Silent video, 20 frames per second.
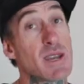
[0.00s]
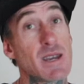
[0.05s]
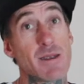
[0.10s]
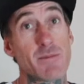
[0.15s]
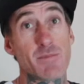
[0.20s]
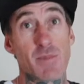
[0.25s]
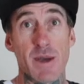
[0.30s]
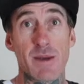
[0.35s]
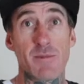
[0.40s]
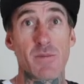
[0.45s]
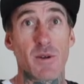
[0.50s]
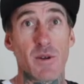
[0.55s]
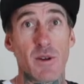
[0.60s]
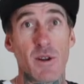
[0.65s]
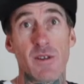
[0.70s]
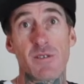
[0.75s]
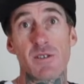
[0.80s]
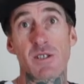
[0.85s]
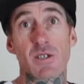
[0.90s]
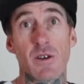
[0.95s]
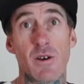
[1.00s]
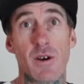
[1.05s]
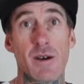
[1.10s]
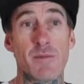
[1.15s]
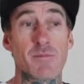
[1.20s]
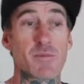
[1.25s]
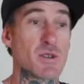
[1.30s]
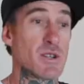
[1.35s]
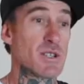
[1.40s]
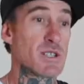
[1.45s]
in people all the
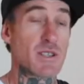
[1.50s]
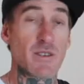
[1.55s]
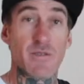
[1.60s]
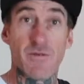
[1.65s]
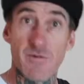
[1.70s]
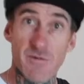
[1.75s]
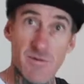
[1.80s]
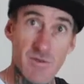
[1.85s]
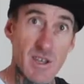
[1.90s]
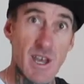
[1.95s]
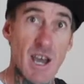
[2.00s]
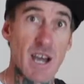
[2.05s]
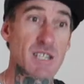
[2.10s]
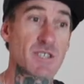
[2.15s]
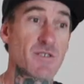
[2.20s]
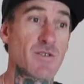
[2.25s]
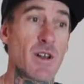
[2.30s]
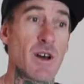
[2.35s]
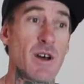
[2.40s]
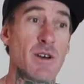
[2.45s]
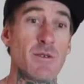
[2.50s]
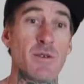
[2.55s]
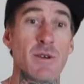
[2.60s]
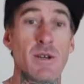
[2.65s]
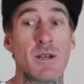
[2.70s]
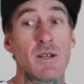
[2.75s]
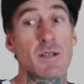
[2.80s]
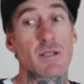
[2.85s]
time because of cash flow.